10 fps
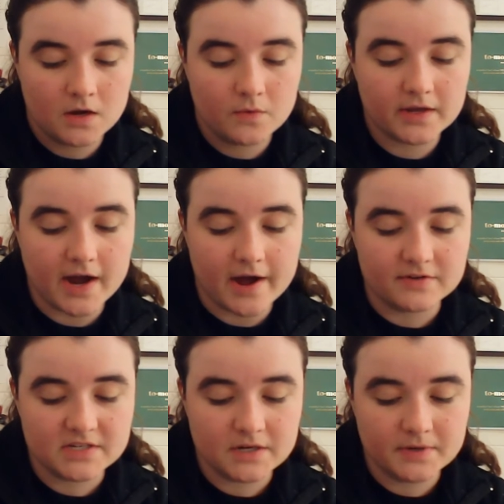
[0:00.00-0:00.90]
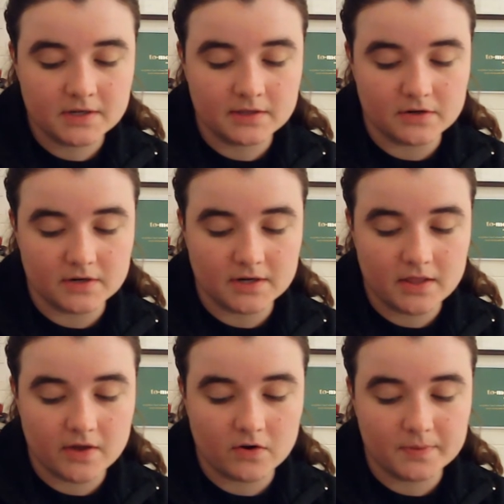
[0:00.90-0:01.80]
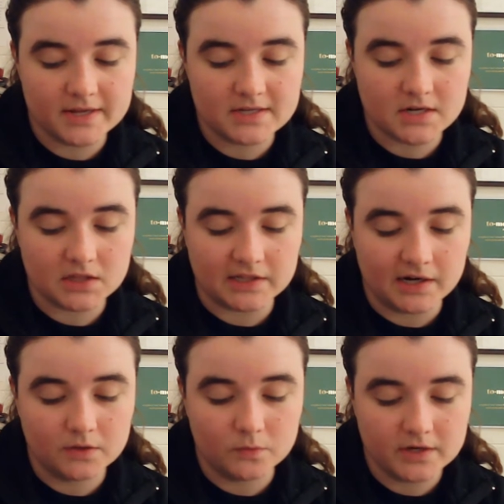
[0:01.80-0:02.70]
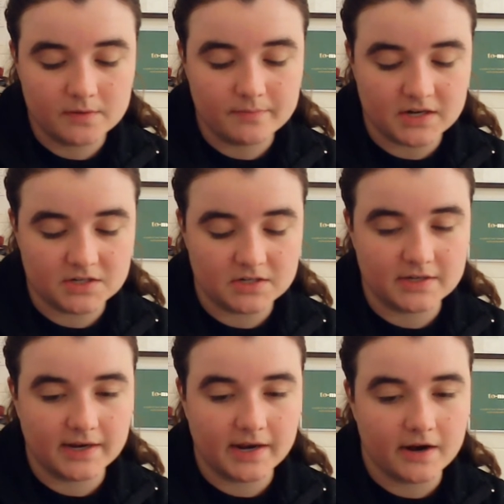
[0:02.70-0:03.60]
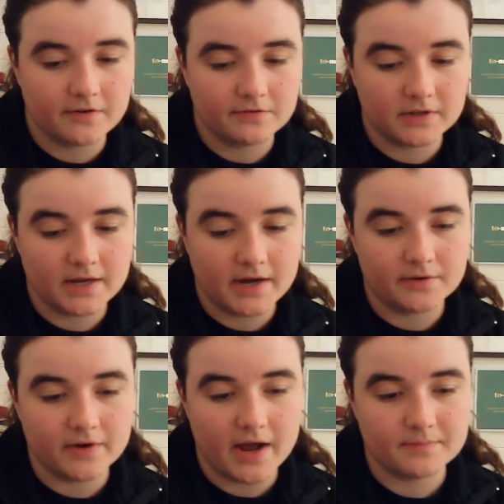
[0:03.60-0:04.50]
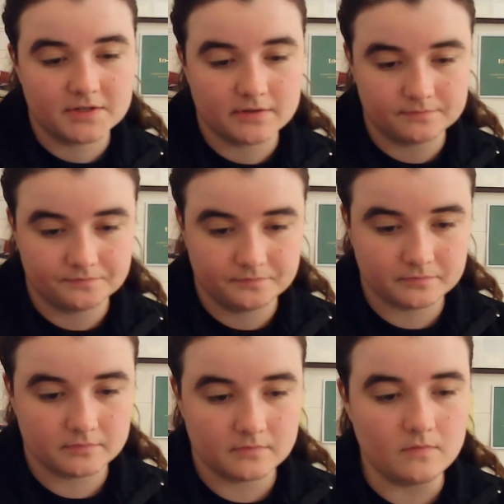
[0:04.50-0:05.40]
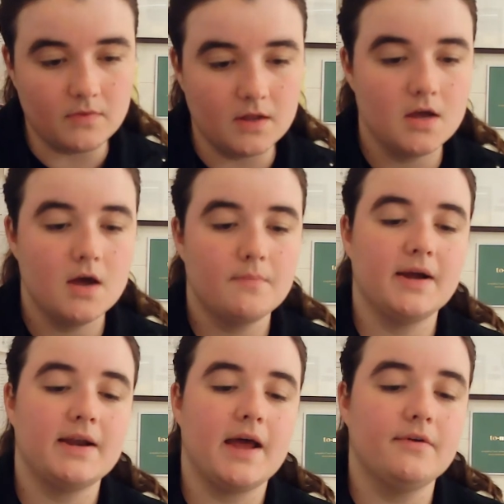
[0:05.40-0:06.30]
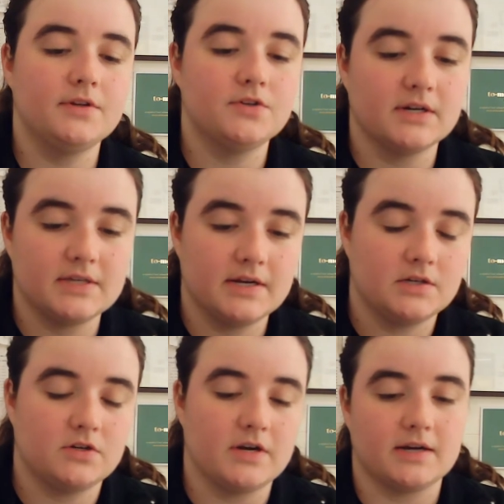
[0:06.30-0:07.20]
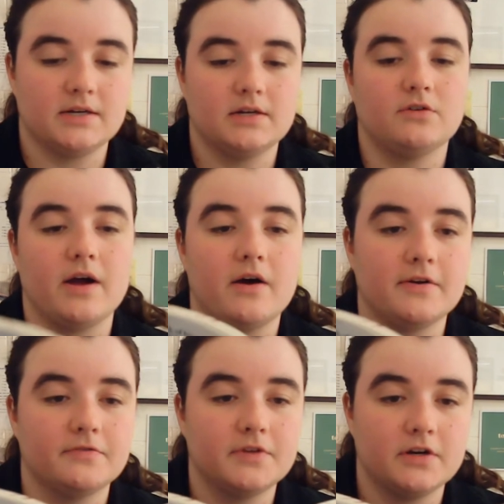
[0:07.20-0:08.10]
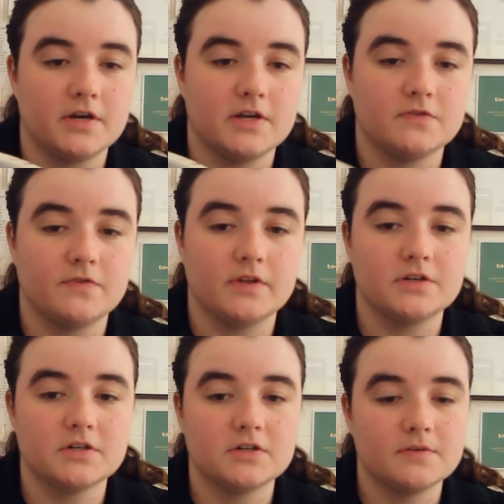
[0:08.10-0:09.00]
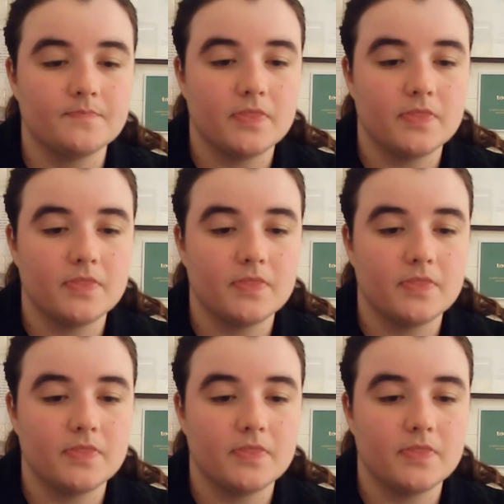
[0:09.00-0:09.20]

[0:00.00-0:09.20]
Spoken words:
When the coffins had been unloaded, they were placed on long wooden benches and carefully unwrapped. By now, the trucks had attracted a crowd of curious villagers.